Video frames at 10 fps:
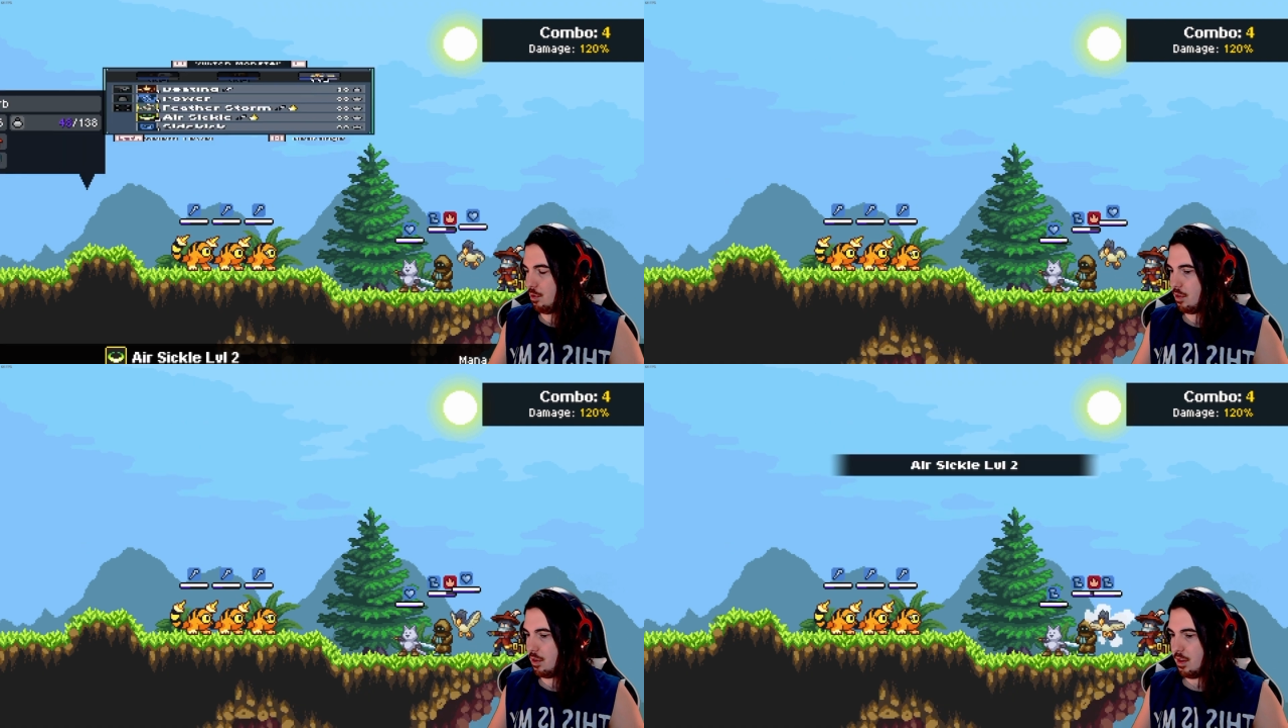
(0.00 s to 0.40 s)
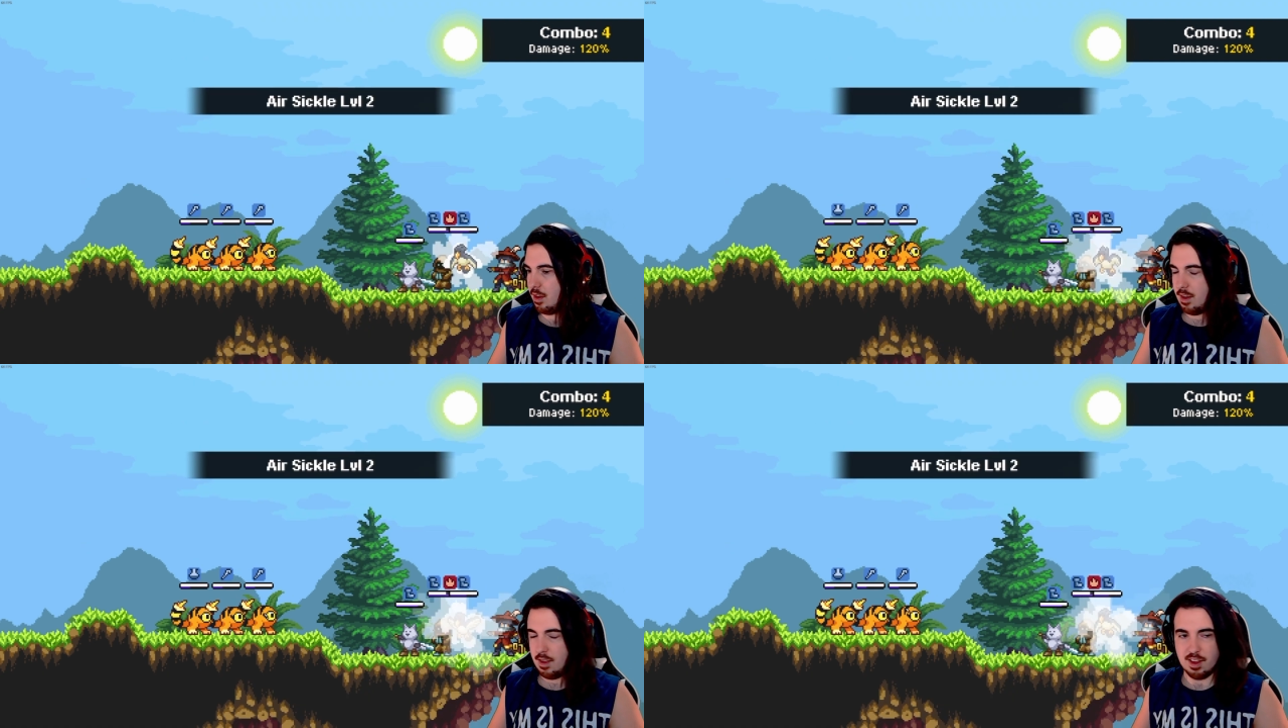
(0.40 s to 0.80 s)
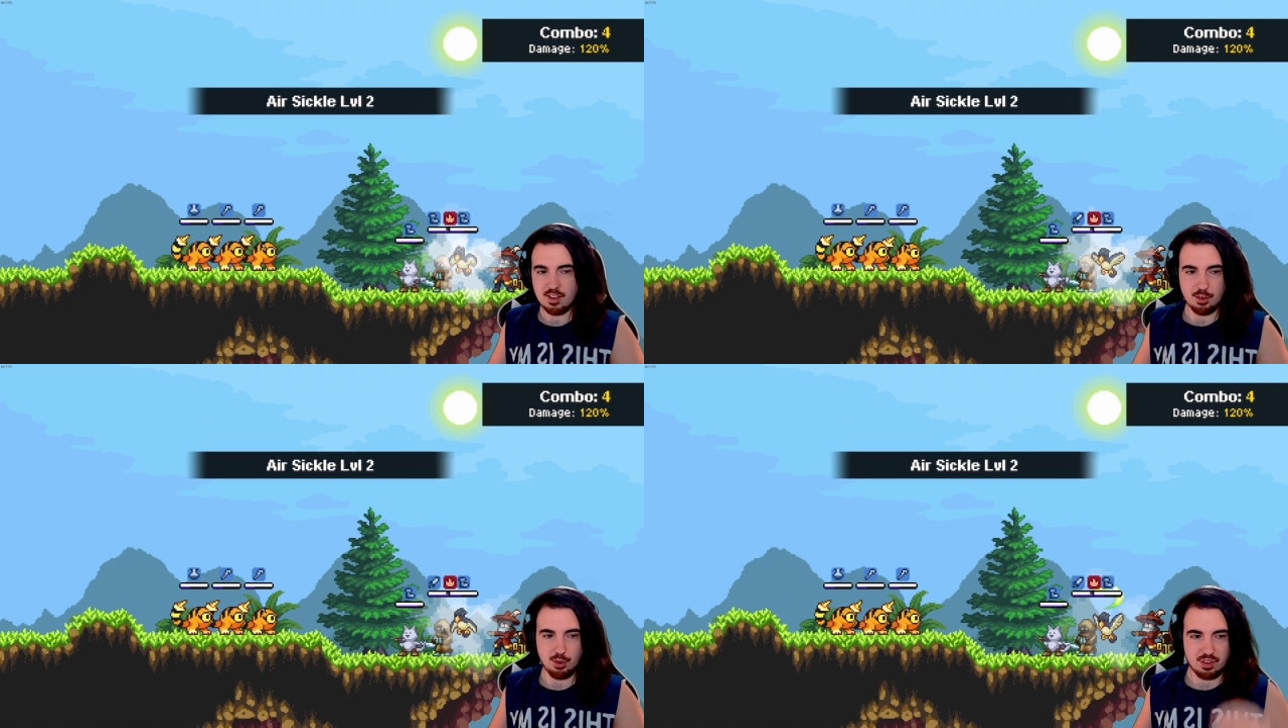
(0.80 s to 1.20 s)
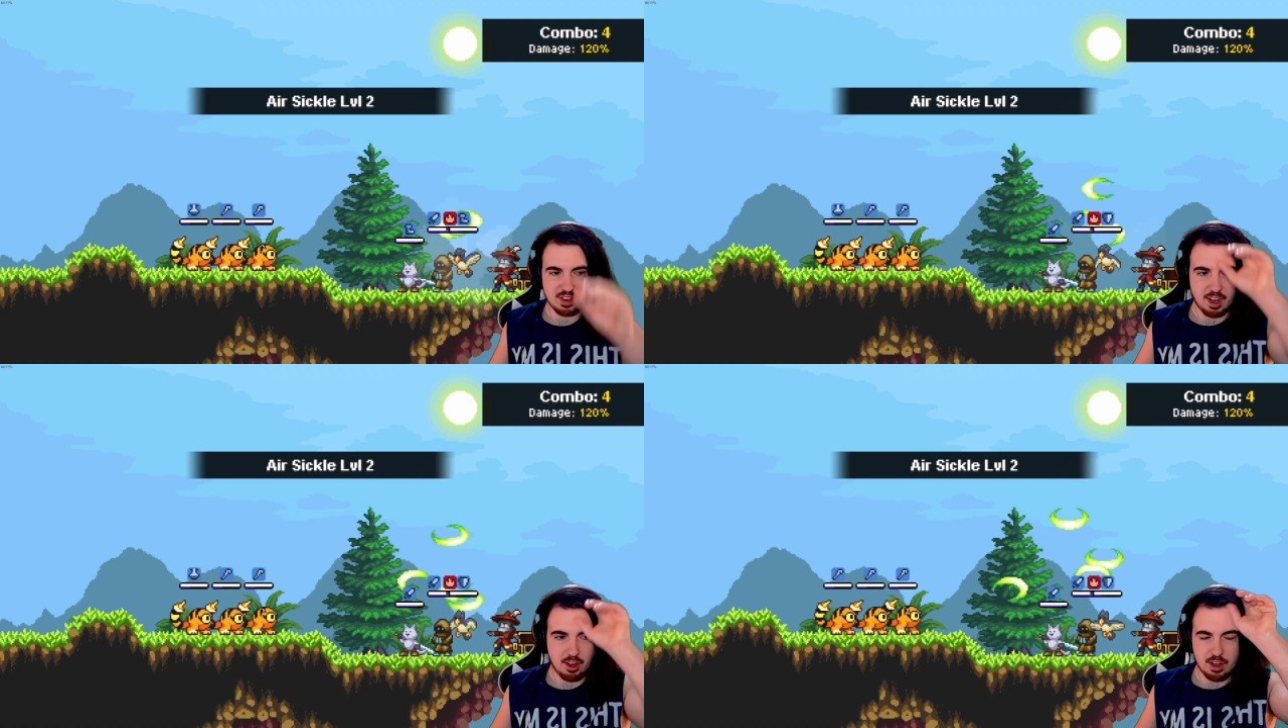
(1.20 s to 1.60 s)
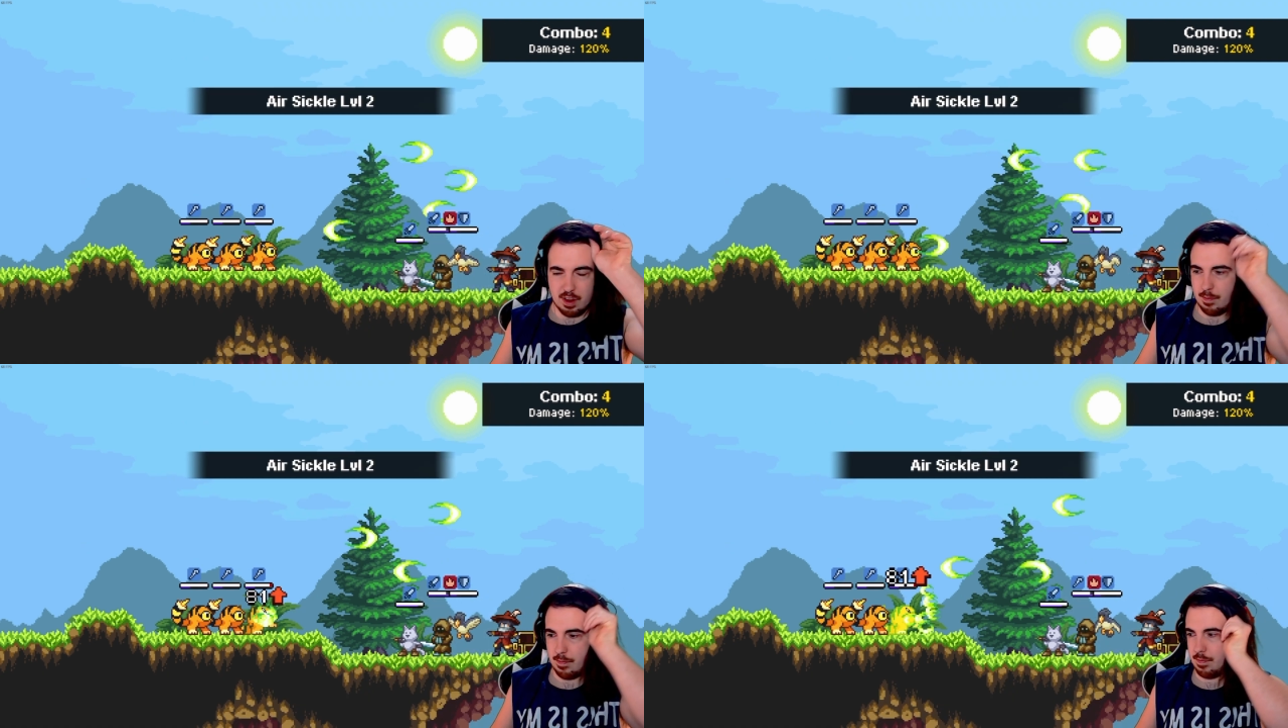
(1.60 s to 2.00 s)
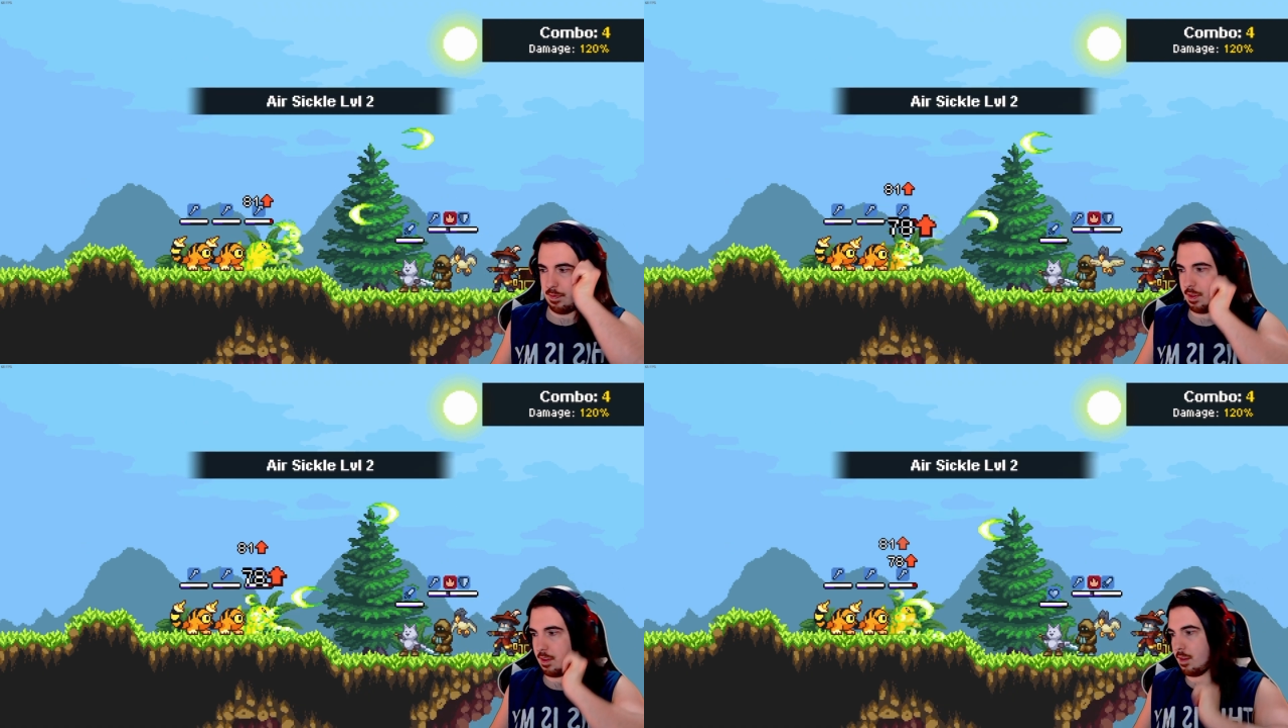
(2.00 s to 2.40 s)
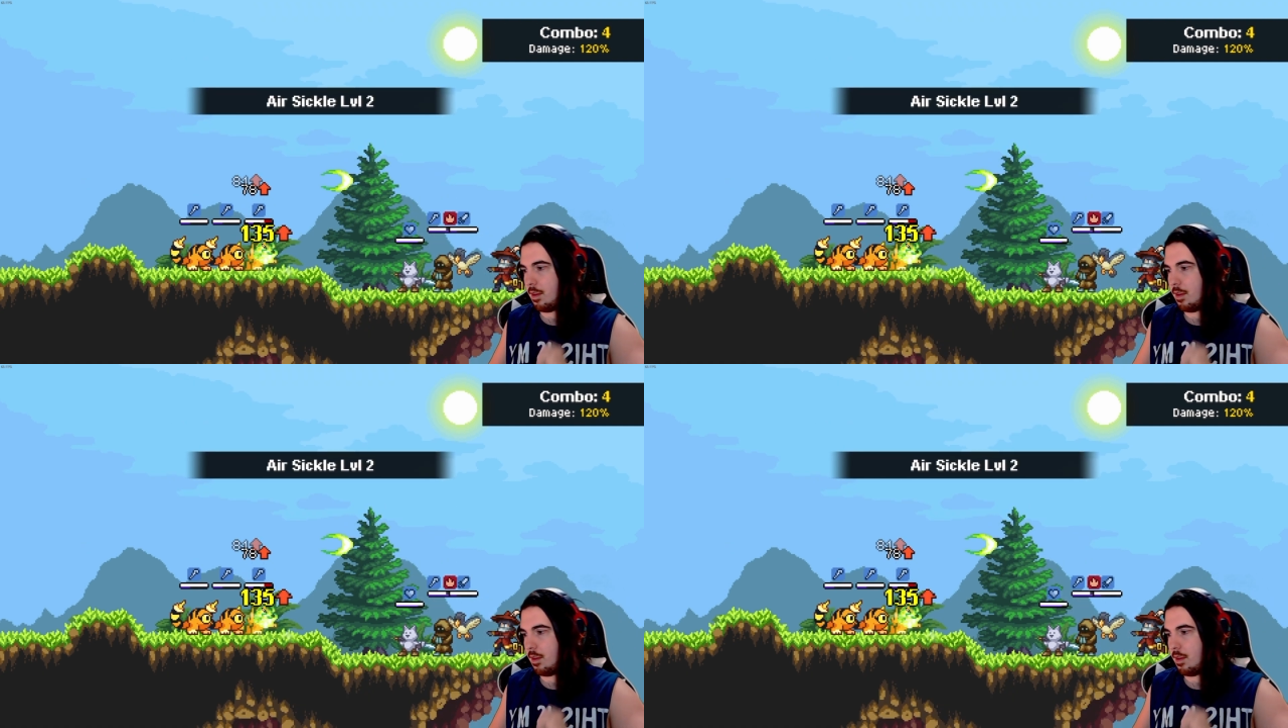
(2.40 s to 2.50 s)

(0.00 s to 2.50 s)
as ability choice, all that much more important.